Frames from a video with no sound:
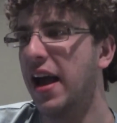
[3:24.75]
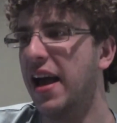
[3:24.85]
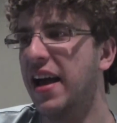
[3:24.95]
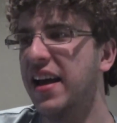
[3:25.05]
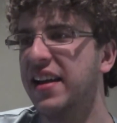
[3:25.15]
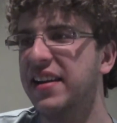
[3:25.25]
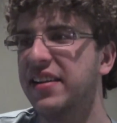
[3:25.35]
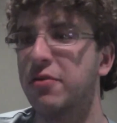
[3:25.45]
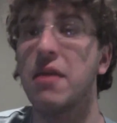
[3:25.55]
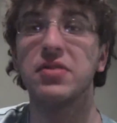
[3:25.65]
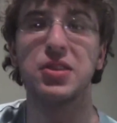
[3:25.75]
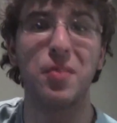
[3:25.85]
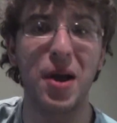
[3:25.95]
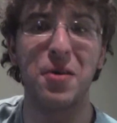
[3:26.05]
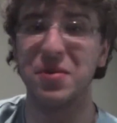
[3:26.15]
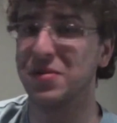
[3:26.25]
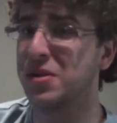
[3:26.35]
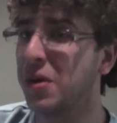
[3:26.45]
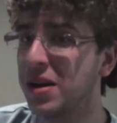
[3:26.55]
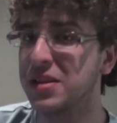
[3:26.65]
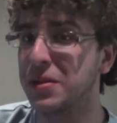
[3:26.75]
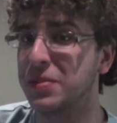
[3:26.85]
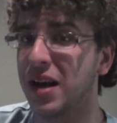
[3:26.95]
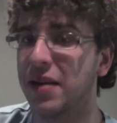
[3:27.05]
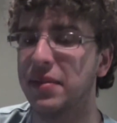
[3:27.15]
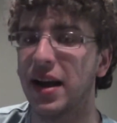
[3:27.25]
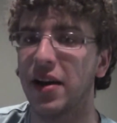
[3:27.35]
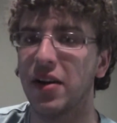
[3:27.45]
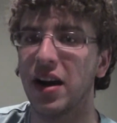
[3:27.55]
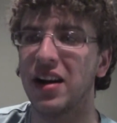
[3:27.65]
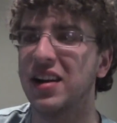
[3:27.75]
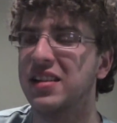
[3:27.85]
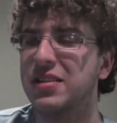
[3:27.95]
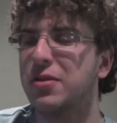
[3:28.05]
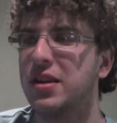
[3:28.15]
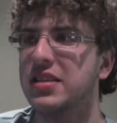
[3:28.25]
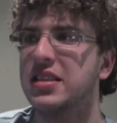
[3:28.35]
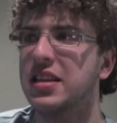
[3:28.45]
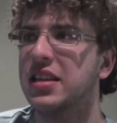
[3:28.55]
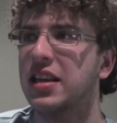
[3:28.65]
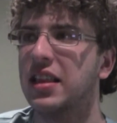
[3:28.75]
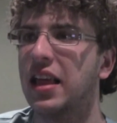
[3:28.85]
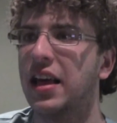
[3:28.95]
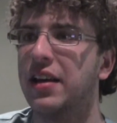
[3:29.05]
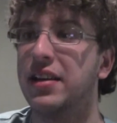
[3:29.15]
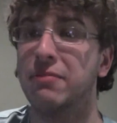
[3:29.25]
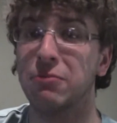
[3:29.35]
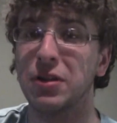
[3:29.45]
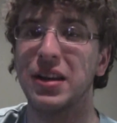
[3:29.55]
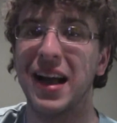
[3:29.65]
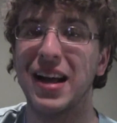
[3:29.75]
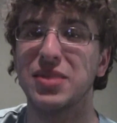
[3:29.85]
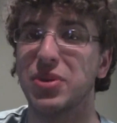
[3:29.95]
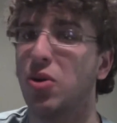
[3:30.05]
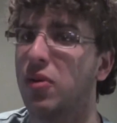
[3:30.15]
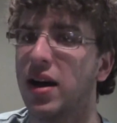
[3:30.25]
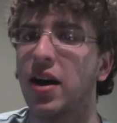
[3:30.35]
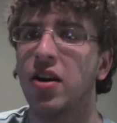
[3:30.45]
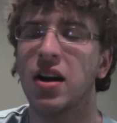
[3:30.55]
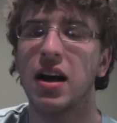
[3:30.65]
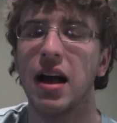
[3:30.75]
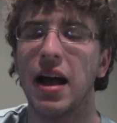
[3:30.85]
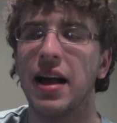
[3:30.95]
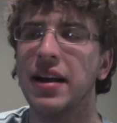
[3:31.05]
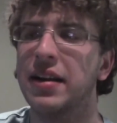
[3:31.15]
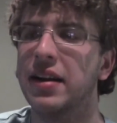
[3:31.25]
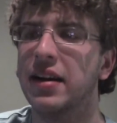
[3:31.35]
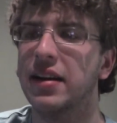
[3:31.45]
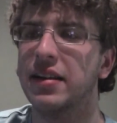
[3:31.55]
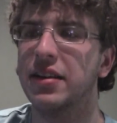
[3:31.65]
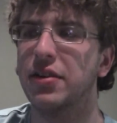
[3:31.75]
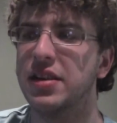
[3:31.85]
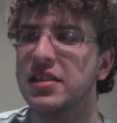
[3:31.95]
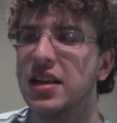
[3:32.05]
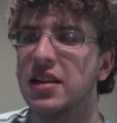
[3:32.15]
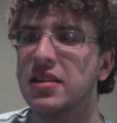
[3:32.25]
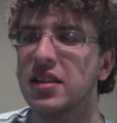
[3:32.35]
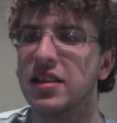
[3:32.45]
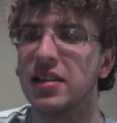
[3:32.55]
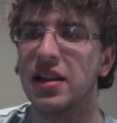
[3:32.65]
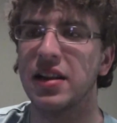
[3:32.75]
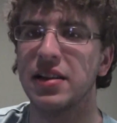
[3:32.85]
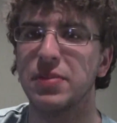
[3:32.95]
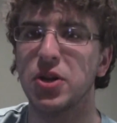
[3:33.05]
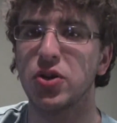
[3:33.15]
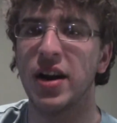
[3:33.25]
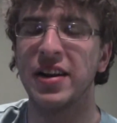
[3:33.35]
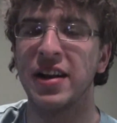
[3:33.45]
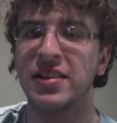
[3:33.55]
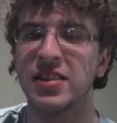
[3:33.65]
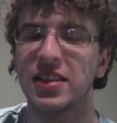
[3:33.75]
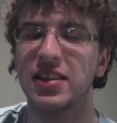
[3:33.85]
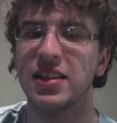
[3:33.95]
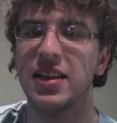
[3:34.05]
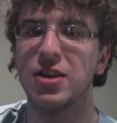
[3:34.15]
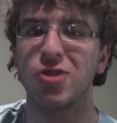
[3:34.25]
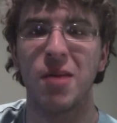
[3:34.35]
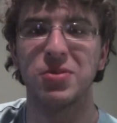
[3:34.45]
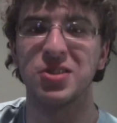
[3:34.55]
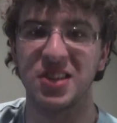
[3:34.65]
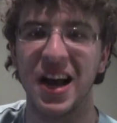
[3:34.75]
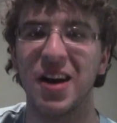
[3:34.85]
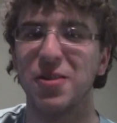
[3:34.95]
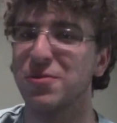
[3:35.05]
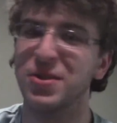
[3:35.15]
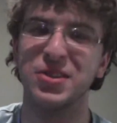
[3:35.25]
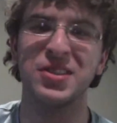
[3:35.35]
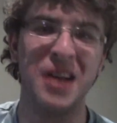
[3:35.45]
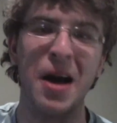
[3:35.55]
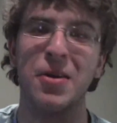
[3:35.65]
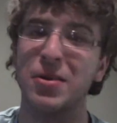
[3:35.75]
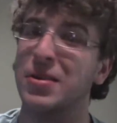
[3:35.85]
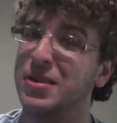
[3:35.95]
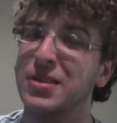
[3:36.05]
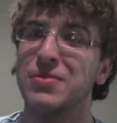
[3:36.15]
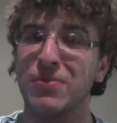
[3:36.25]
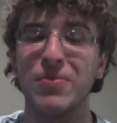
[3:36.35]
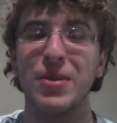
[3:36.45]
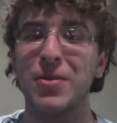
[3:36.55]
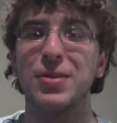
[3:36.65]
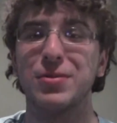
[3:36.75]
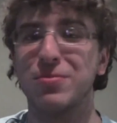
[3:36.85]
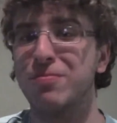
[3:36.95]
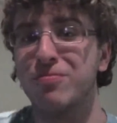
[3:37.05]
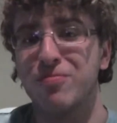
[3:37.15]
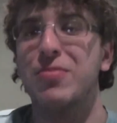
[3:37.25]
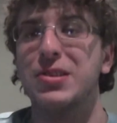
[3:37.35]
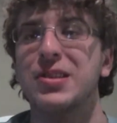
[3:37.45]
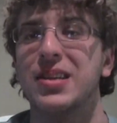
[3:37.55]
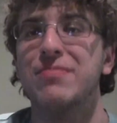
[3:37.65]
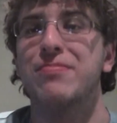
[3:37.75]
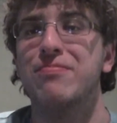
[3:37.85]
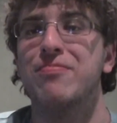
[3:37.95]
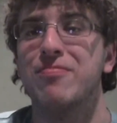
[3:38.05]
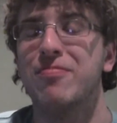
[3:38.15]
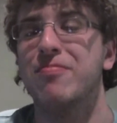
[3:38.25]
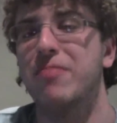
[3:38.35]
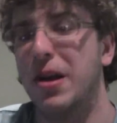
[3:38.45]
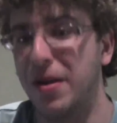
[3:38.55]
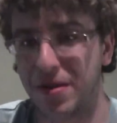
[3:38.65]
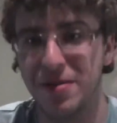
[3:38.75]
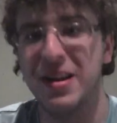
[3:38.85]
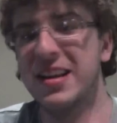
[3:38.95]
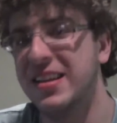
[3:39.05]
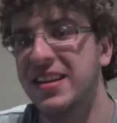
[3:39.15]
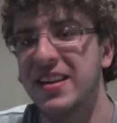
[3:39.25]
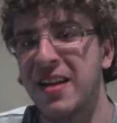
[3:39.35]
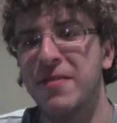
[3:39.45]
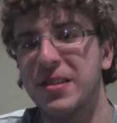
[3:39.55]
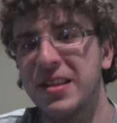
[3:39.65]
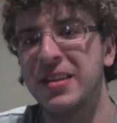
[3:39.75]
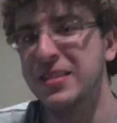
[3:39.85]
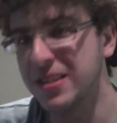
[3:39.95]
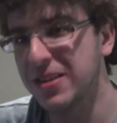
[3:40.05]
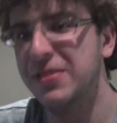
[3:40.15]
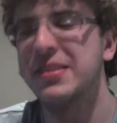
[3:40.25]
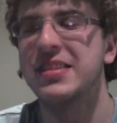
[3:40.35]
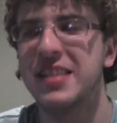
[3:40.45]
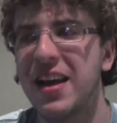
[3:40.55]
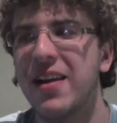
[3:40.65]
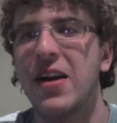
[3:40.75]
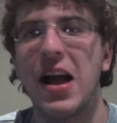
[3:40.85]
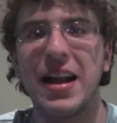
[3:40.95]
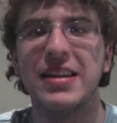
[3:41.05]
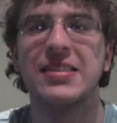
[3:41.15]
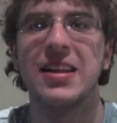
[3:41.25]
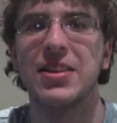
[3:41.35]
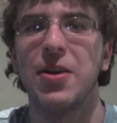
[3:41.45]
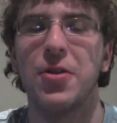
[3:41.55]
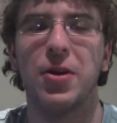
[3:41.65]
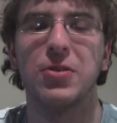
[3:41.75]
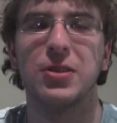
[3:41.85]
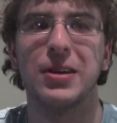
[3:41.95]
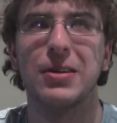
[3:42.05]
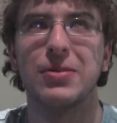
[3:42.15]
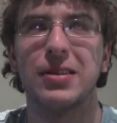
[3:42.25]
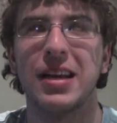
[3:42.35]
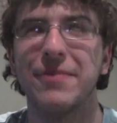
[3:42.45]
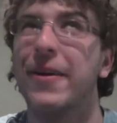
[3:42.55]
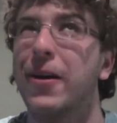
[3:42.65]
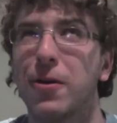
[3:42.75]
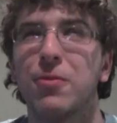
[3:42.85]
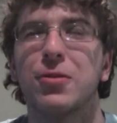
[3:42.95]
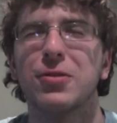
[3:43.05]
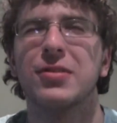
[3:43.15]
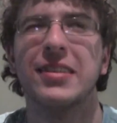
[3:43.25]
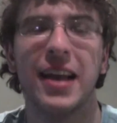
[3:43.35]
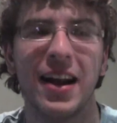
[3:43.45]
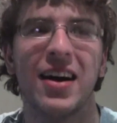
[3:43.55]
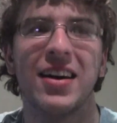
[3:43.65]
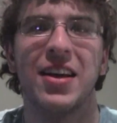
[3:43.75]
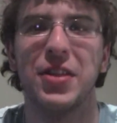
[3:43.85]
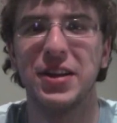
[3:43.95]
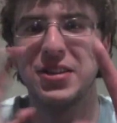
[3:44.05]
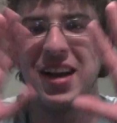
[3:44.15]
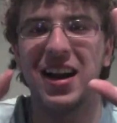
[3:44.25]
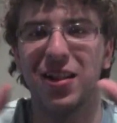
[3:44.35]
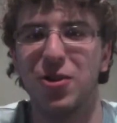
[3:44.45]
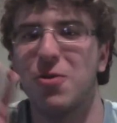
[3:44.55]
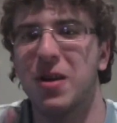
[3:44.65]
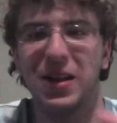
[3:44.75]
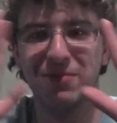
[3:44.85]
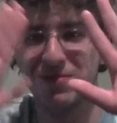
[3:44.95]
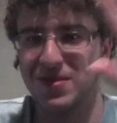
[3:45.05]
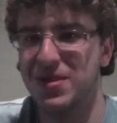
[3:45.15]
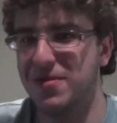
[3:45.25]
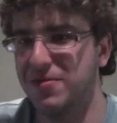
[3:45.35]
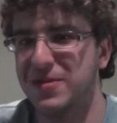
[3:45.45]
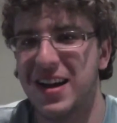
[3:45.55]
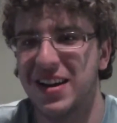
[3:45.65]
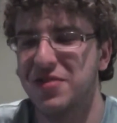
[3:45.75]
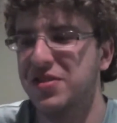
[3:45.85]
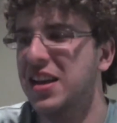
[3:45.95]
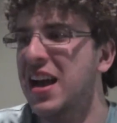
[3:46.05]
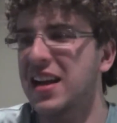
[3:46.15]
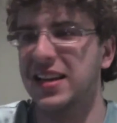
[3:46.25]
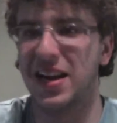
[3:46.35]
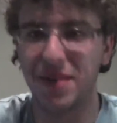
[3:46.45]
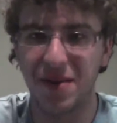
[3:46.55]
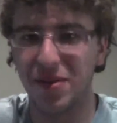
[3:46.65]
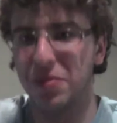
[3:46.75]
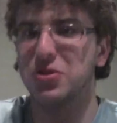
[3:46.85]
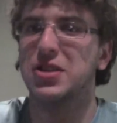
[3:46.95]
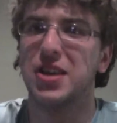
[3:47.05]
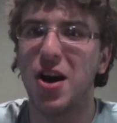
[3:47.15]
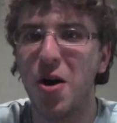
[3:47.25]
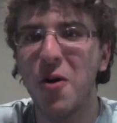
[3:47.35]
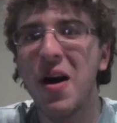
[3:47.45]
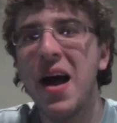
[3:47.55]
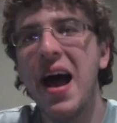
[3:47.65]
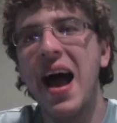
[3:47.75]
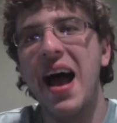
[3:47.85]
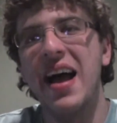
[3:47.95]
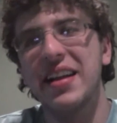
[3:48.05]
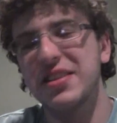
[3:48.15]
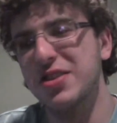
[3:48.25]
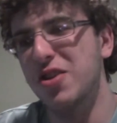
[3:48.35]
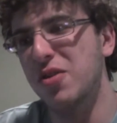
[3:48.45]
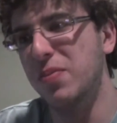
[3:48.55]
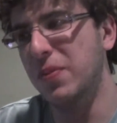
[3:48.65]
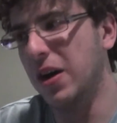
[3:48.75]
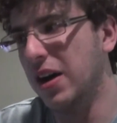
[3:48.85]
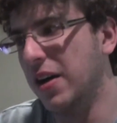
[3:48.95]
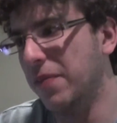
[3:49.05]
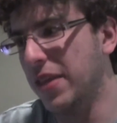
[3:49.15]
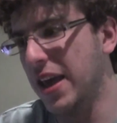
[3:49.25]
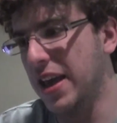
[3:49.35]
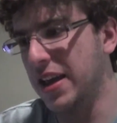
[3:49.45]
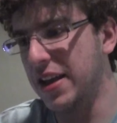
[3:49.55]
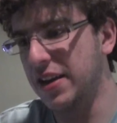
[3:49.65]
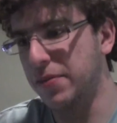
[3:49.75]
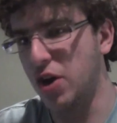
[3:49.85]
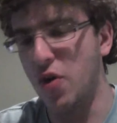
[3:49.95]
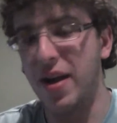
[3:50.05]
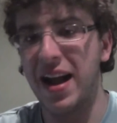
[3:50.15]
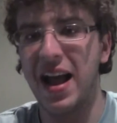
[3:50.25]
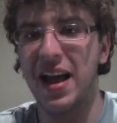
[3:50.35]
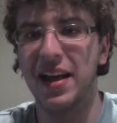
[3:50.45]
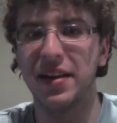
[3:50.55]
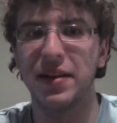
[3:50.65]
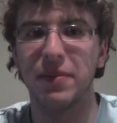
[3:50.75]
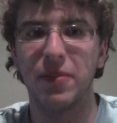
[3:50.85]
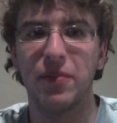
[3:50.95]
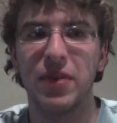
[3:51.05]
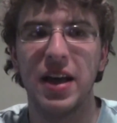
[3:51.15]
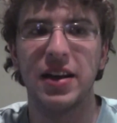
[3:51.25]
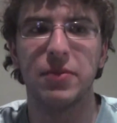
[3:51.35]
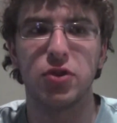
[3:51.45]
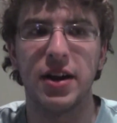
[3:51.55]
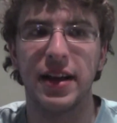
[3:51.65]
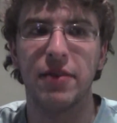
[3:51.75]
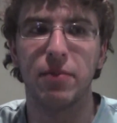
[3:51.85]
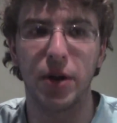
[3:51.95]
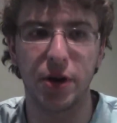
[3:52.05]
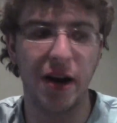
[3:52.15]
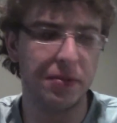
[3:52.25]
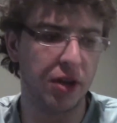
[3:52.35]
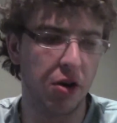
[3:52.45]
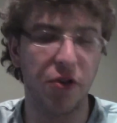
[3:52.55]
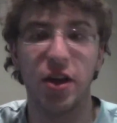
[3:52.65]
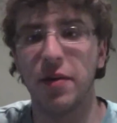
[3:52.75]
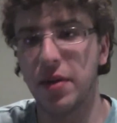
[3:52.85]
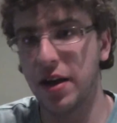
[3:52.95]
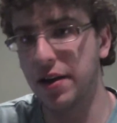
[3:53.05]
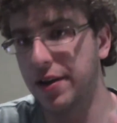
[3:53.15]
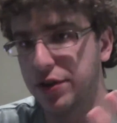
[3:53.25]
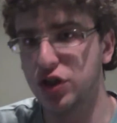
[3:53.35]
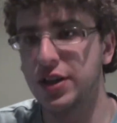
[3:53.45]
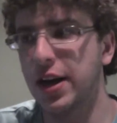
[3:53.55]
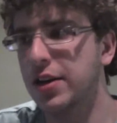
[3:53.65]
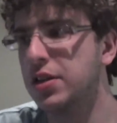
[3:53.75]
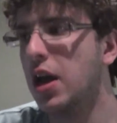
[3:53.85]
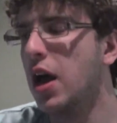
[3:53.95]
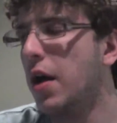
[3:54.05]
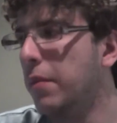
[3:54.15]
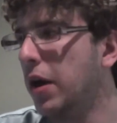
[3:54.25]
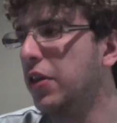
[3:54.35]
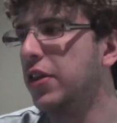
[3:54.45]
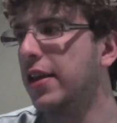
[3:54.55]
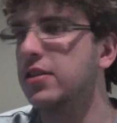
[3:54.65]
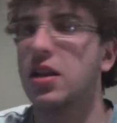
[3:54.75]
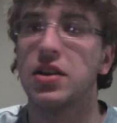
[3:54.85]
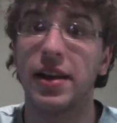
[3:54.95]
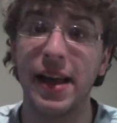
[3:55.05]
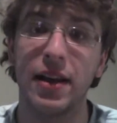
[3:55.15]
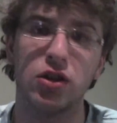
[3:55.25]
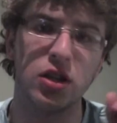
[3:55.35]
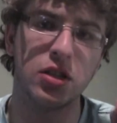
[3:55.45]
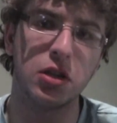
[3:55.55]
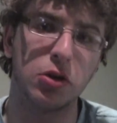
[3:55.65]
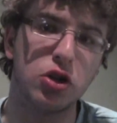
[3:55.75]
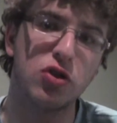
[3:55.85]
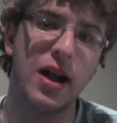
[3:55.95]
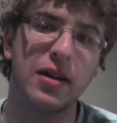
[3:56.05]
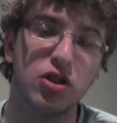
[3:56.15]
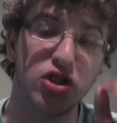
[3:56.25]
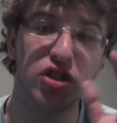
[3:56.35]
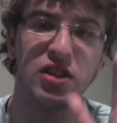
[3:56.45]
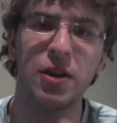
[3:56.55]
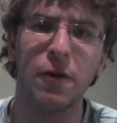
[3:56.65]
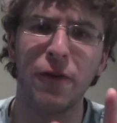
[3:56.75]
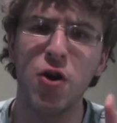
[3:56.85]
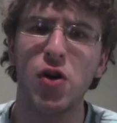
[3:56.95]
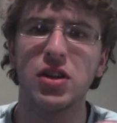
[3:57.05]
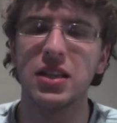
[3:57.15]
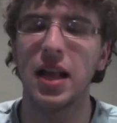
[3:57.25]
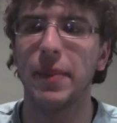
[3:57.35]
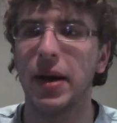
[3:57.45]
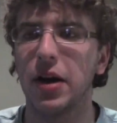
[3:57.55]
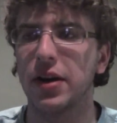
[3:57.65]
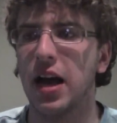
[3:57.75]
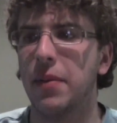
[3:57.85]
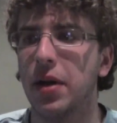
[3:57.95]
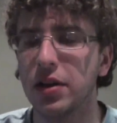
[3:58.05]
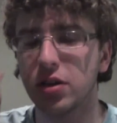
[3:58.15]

And, you know, we haven't seen the mayor in quite some time now. It's crazy to think that it really has been a while. And, you know, he says, like, it's been drained. And suddenly he drops his towel, which is not good because he's, you know, he's basically bare naked and everything. So he's there, and he's standing there, and the girls are like, okay, mayor, we'll get on it. And they just kind of look away like, no, we're not gonna do this. It's like, come on, Bubbles, let's go. And so they end up going, and they end up trying to get Buttercup to go with them, and she does. But the thing is that, again, she's still distracted, she's still focused on that bottle cap.